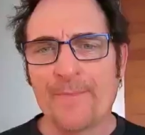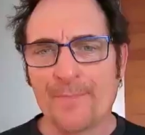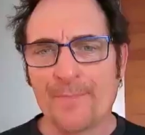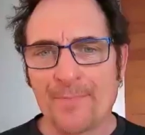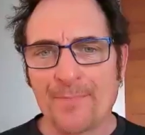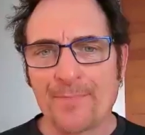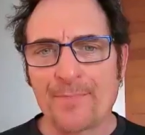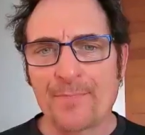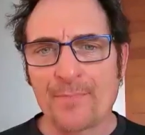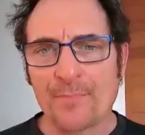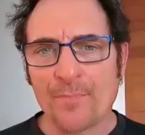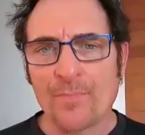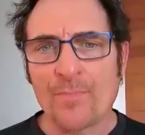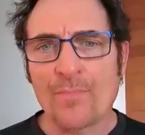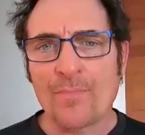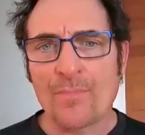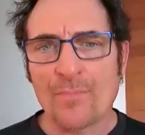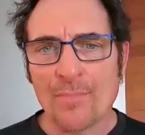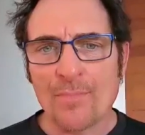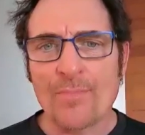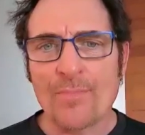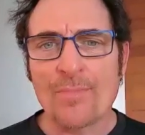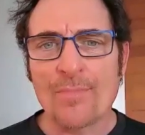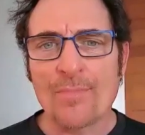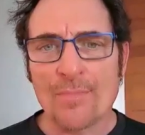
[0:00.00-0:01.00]
out of
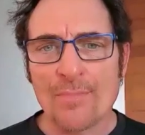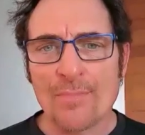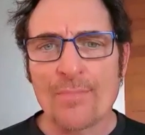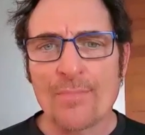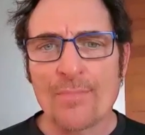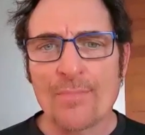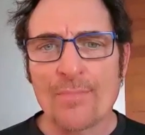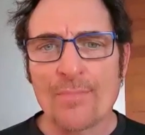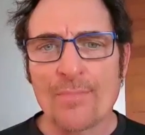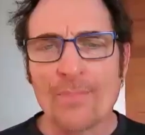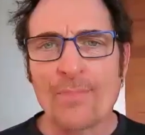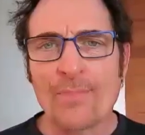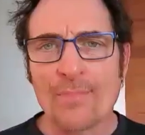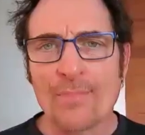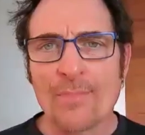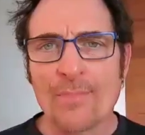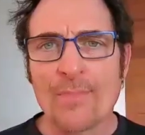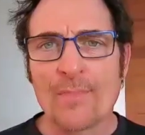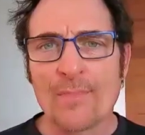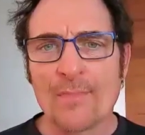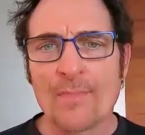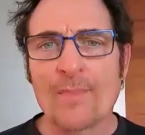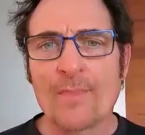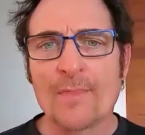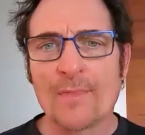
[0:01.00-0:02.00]
planes
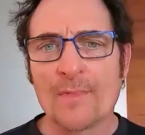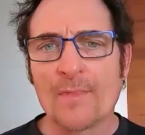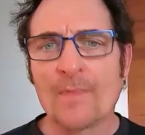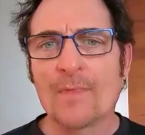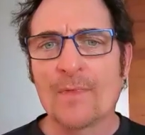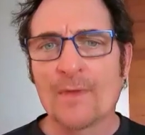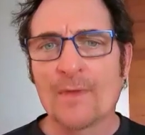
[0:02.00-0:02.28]
together.